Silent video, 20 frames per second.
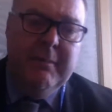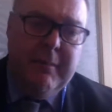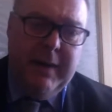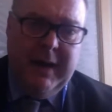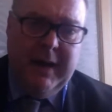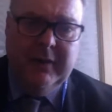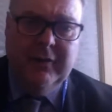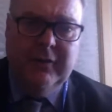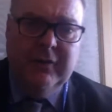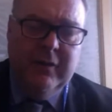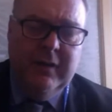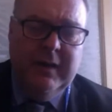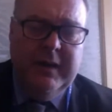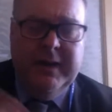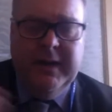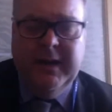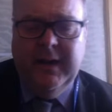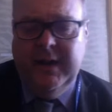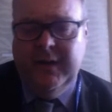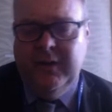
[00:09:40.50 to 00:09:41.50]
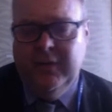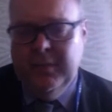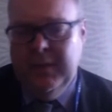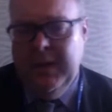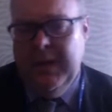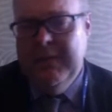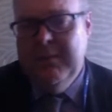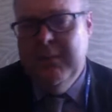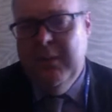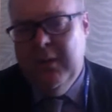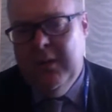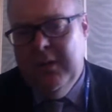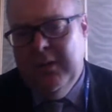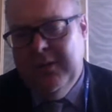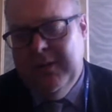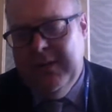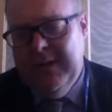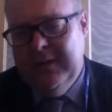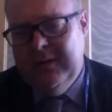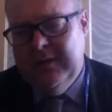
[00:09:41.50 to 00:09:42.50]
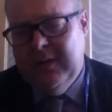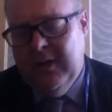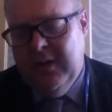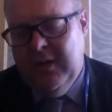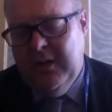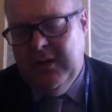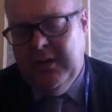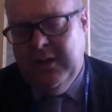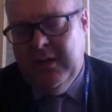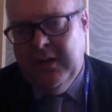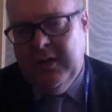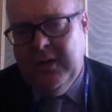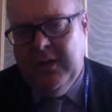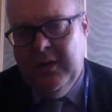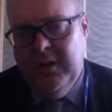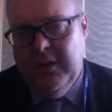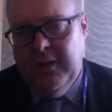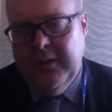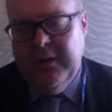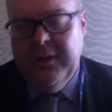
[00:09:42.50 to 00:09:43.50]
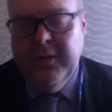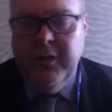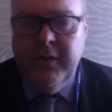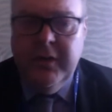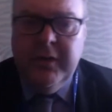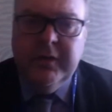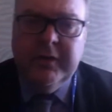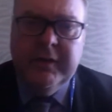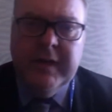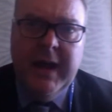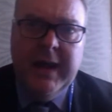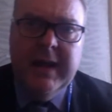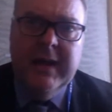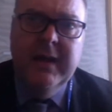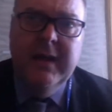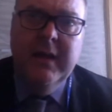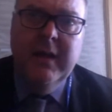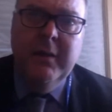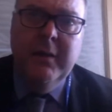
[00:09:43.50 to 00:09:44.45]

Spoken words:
pastorally, and I'll explain more of this on Thursday,